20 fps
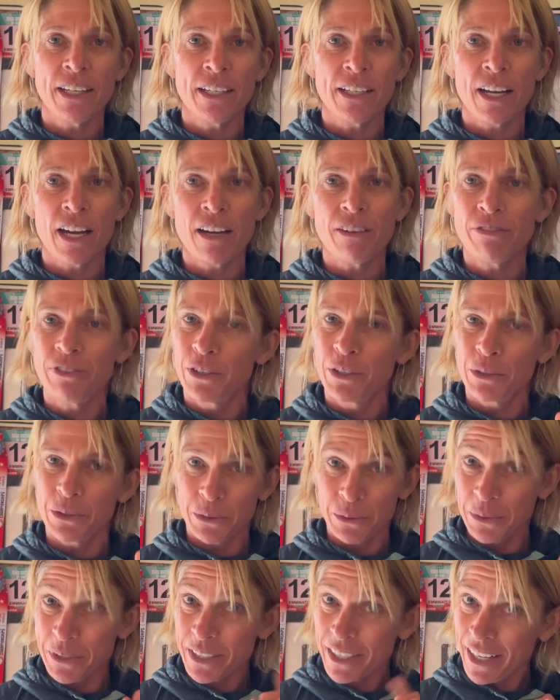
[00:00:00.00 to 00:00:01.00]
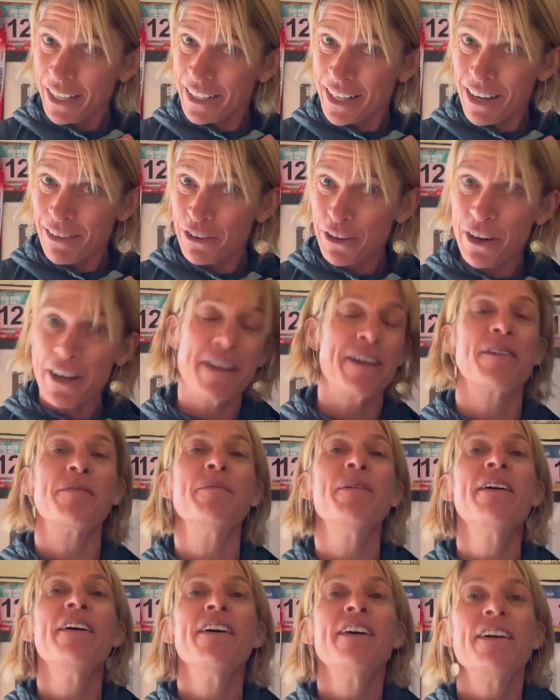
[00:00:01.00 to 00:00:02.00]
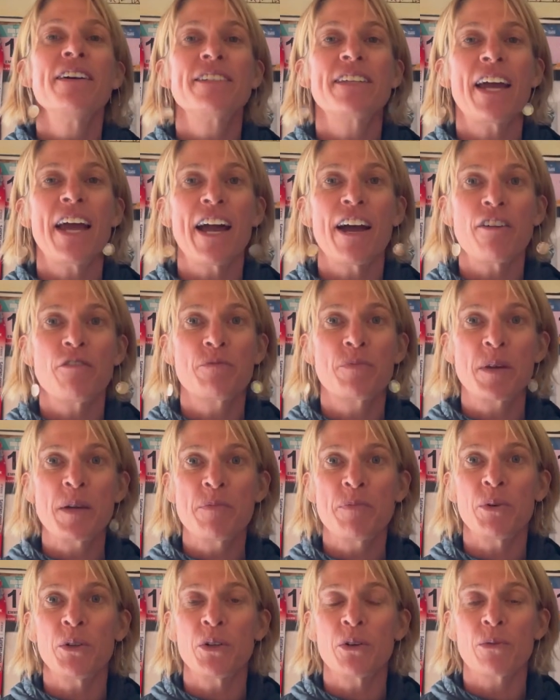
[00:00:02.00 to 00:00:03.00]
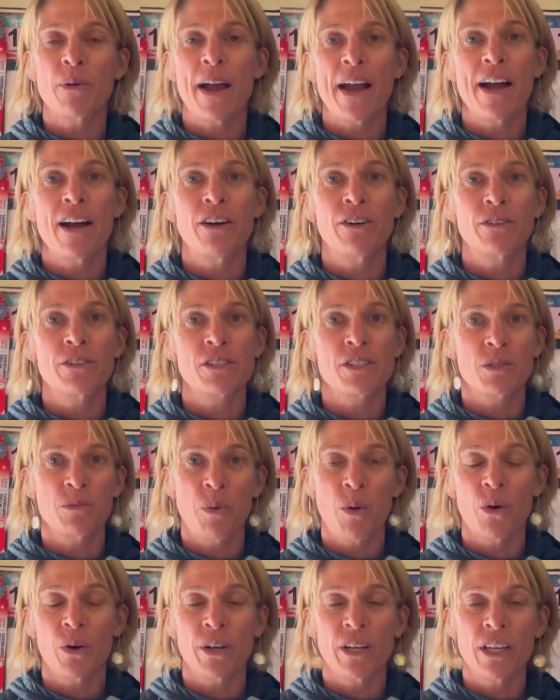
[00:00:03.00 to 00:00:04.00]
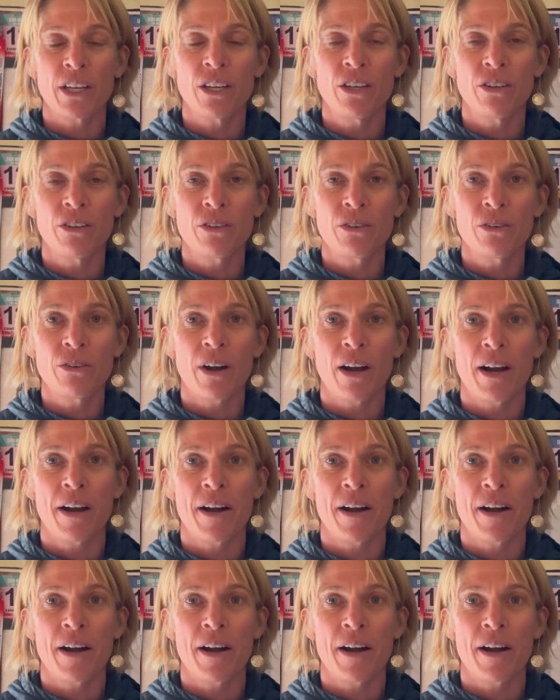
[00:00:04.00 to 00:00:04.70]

enough, which I never am, to have people around supporting you,